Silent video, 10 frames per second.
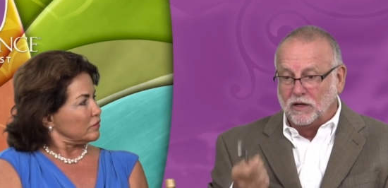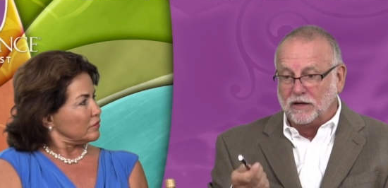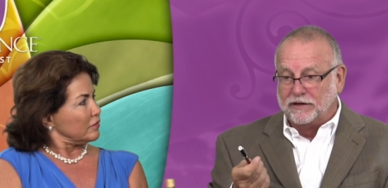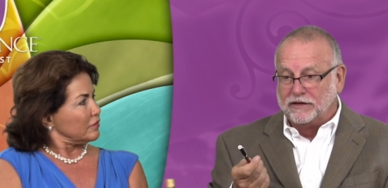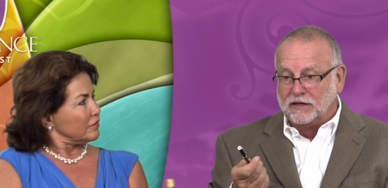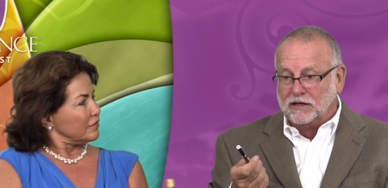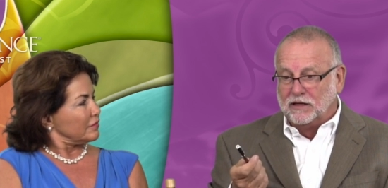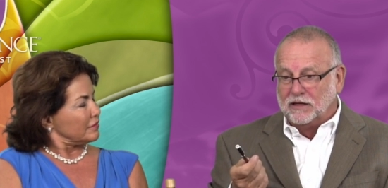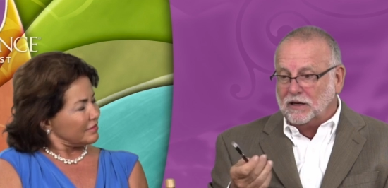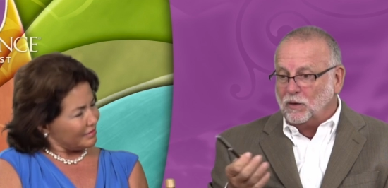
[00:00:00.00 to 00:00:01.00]
Speaker 1: blood.
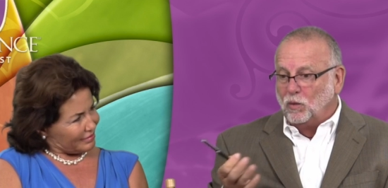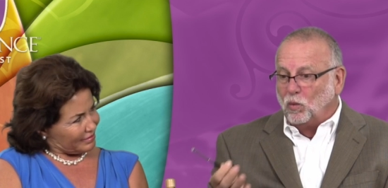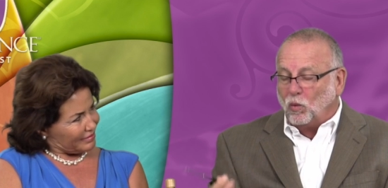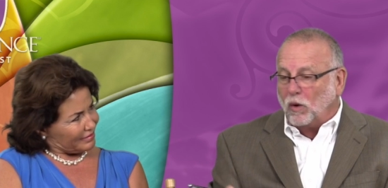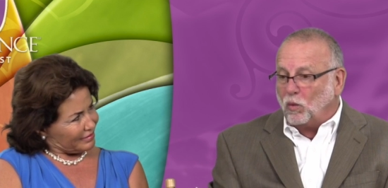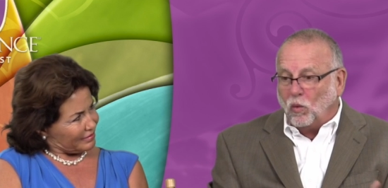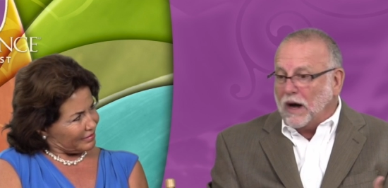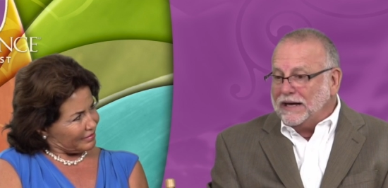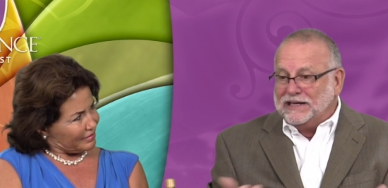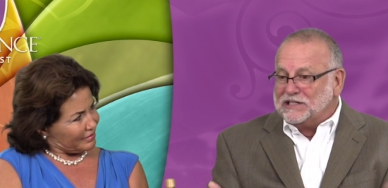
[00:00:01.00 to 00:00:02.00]

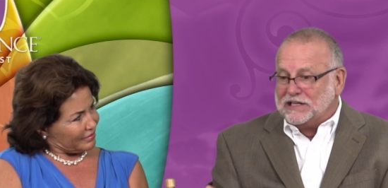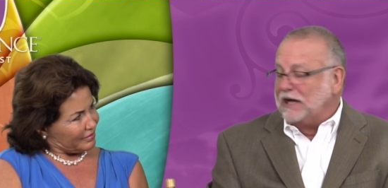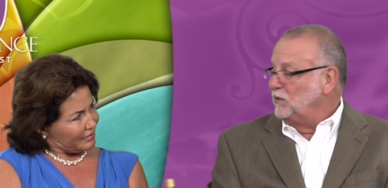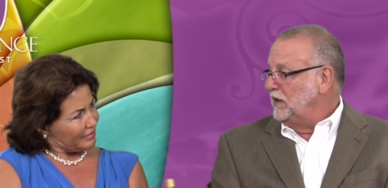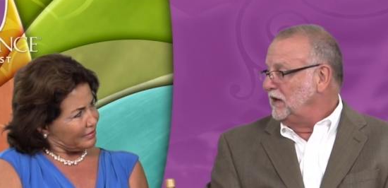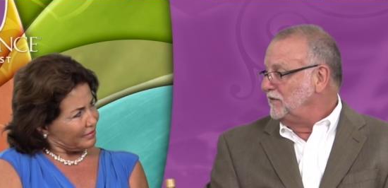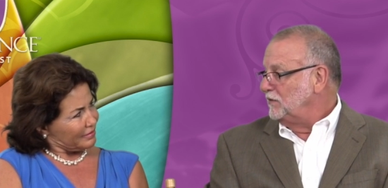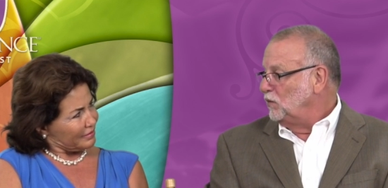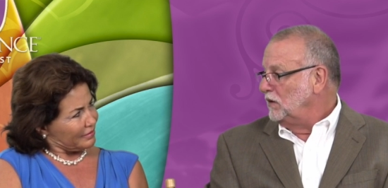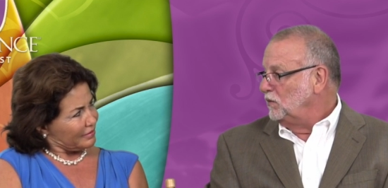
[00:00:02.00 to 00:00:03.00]
Why is that relevant?
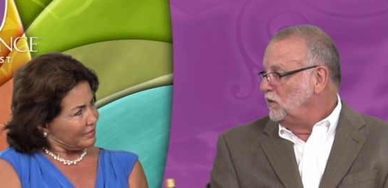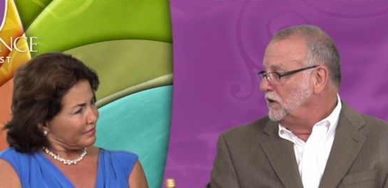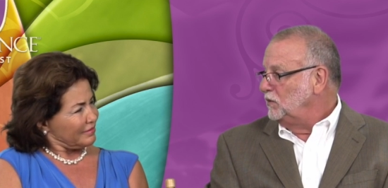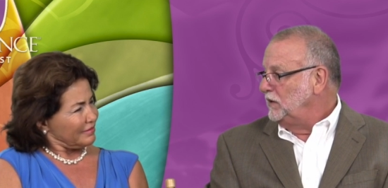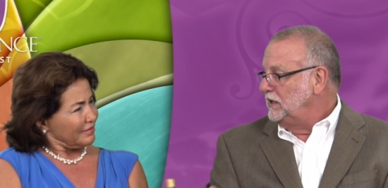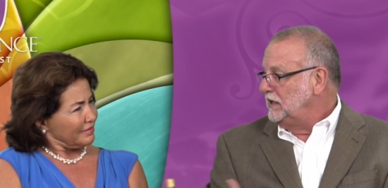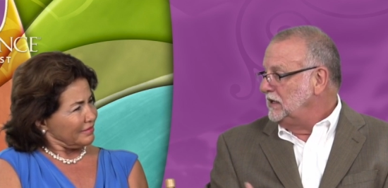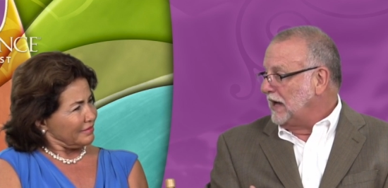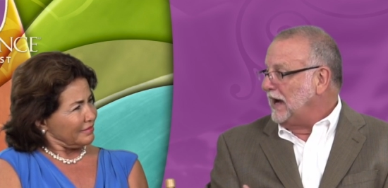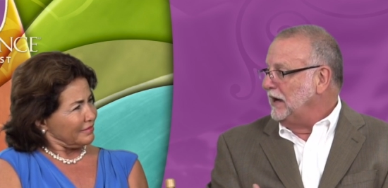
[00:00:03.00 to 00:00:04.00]
What what do we
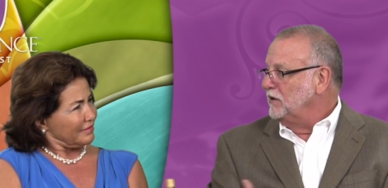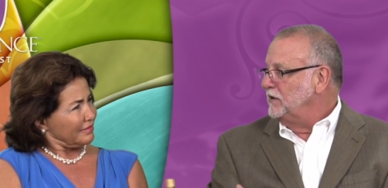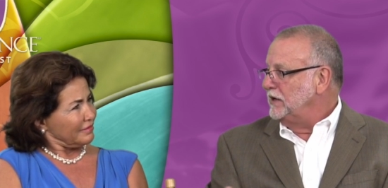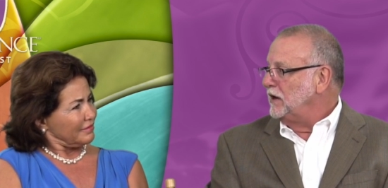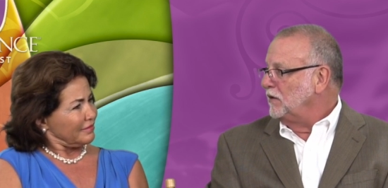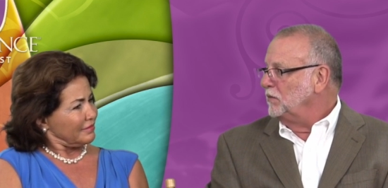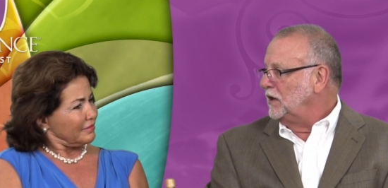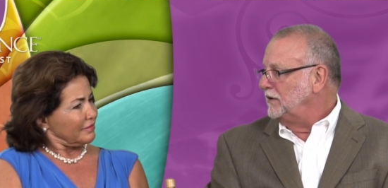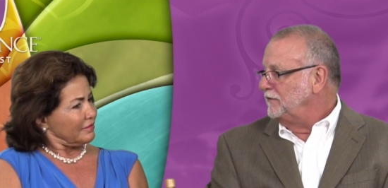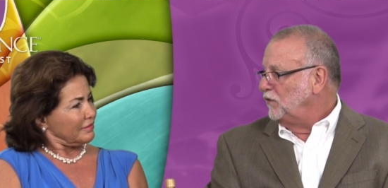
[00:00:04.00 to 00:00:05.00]
need iron in our
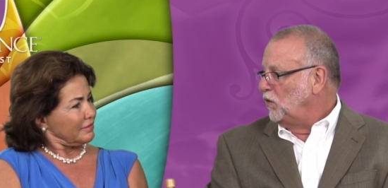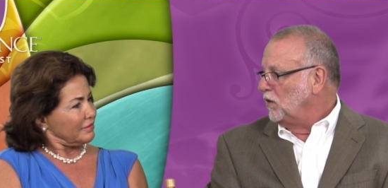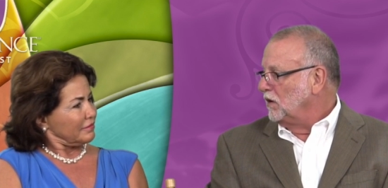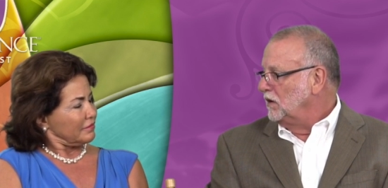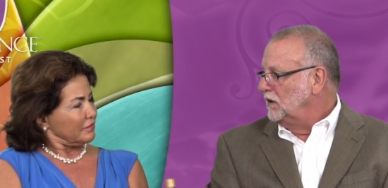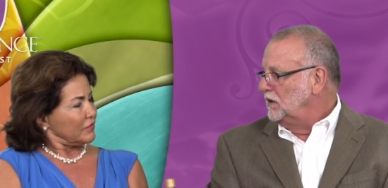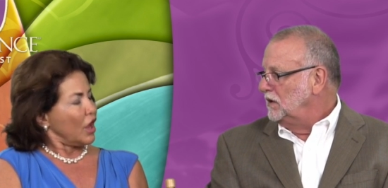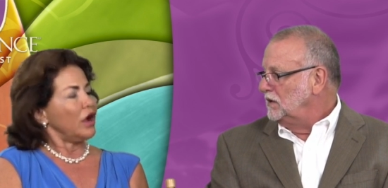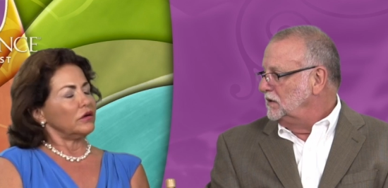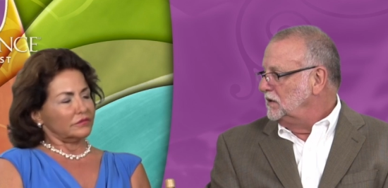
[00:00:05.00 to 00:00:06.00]
blood for?
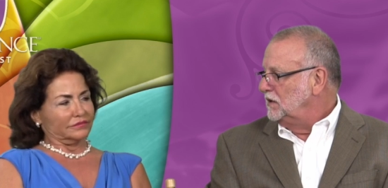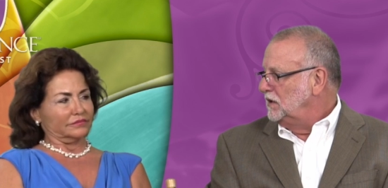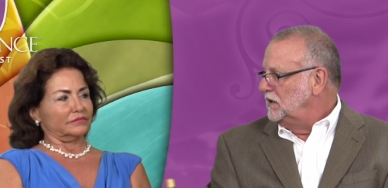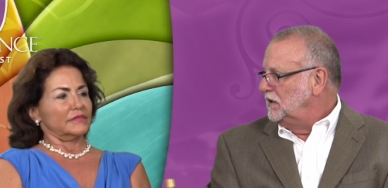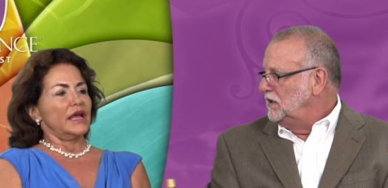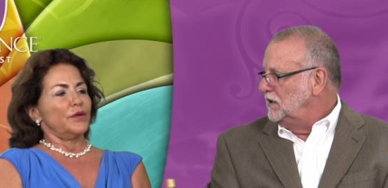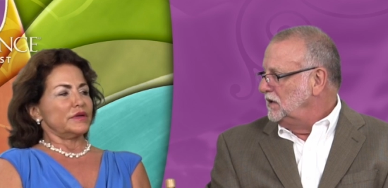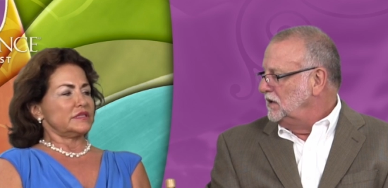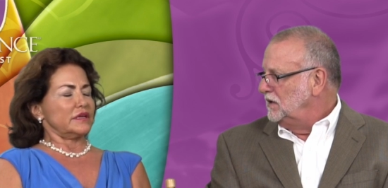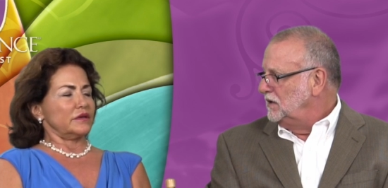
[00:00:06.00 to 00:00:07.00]
Speaker 2: Oh, it
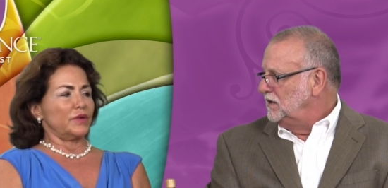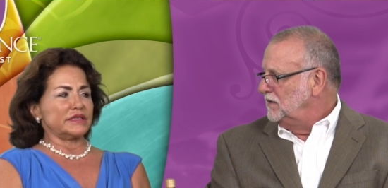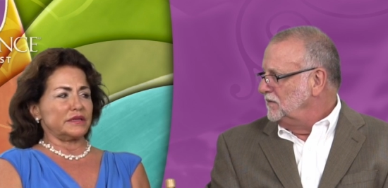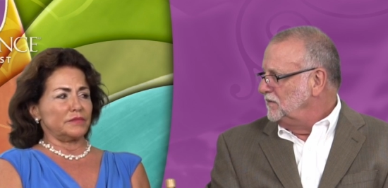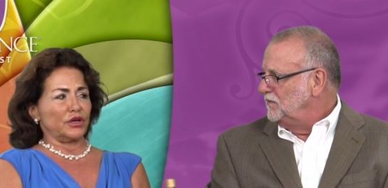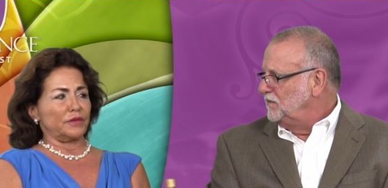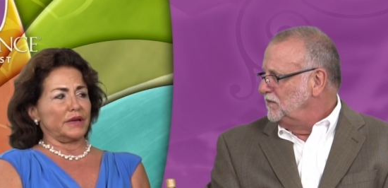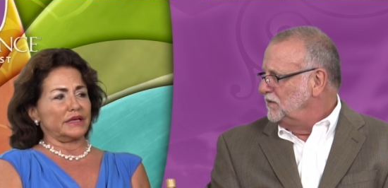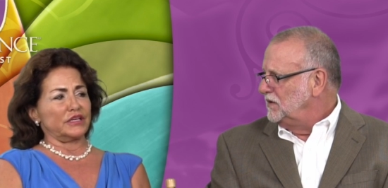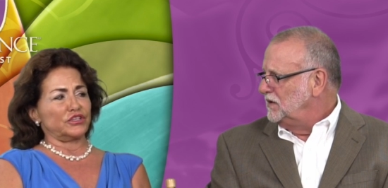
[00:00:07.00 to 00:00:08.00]
wasn't, it wasn't milk and
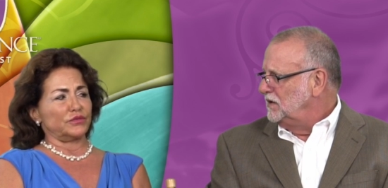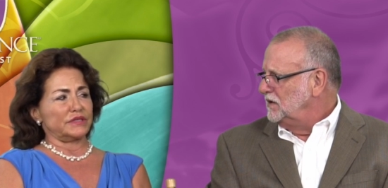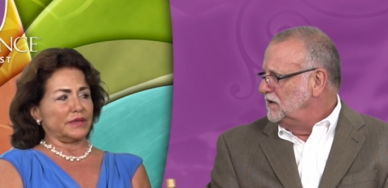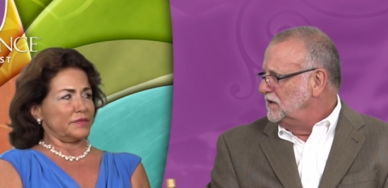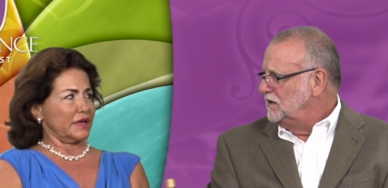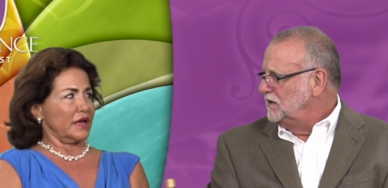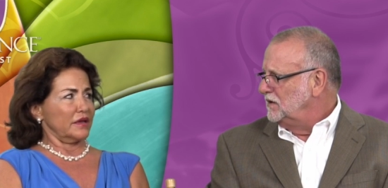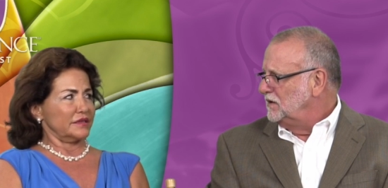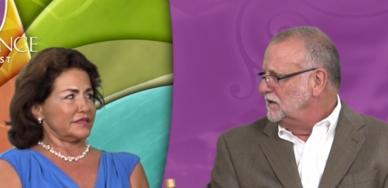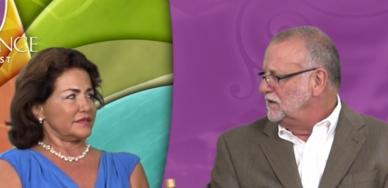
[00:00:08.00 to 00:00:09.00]
magnesia, it was something
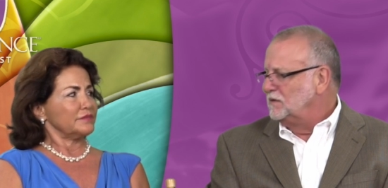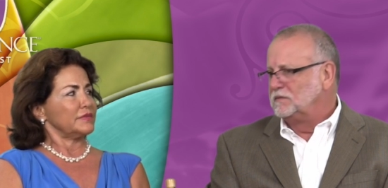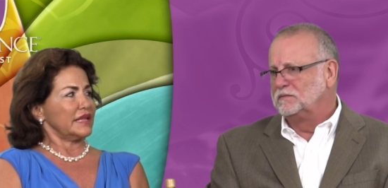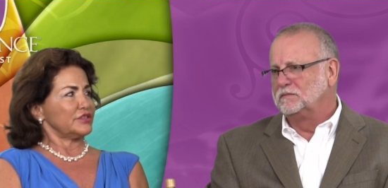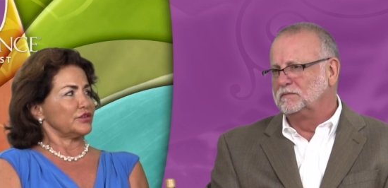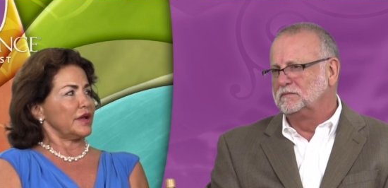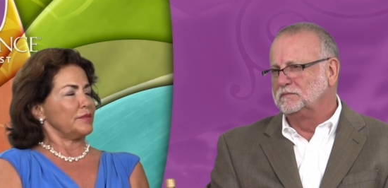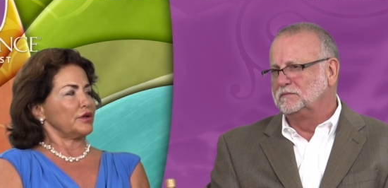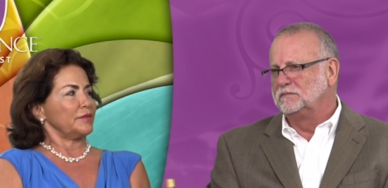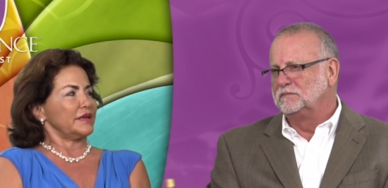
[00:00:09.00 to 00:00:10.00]
else. But that's okay,
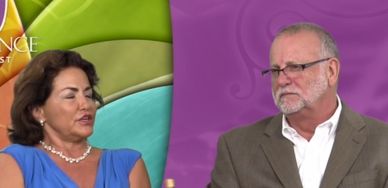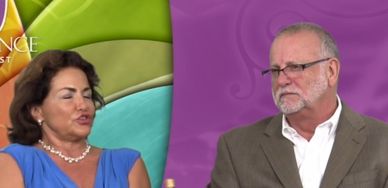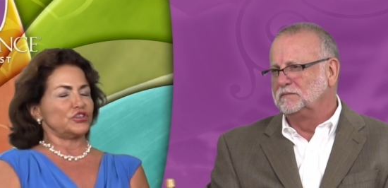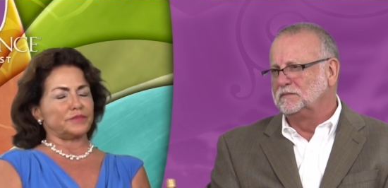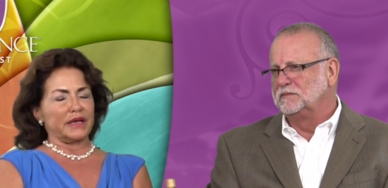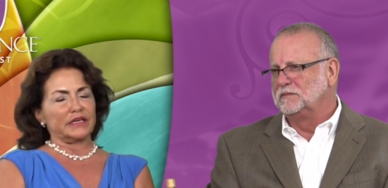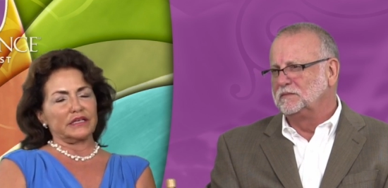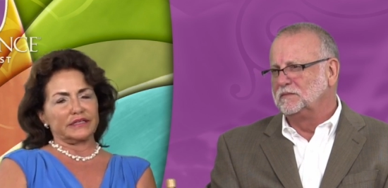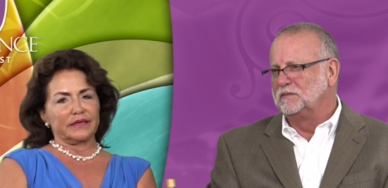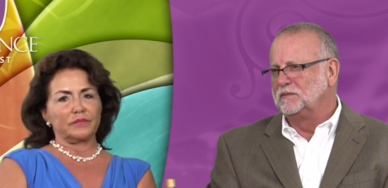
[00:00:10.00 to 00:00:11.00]
milk and magnesia is
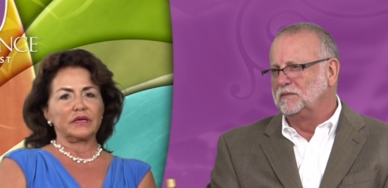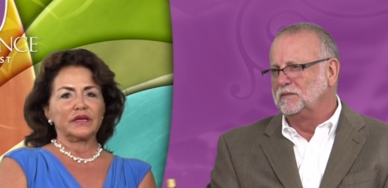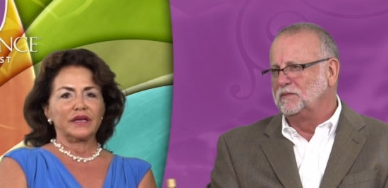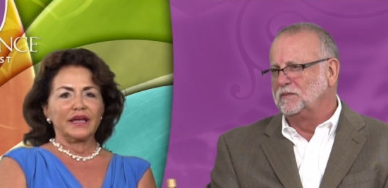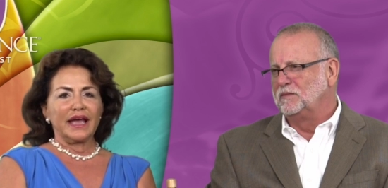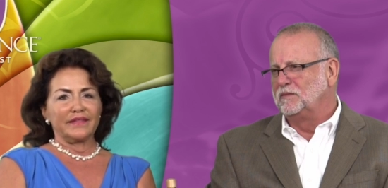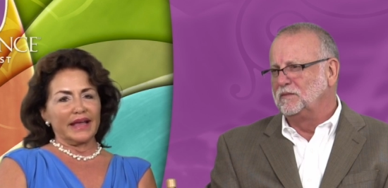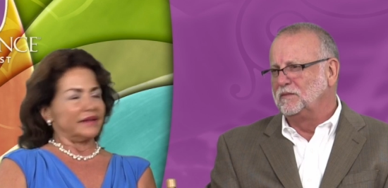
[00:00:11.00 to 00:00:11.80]
magnesium. And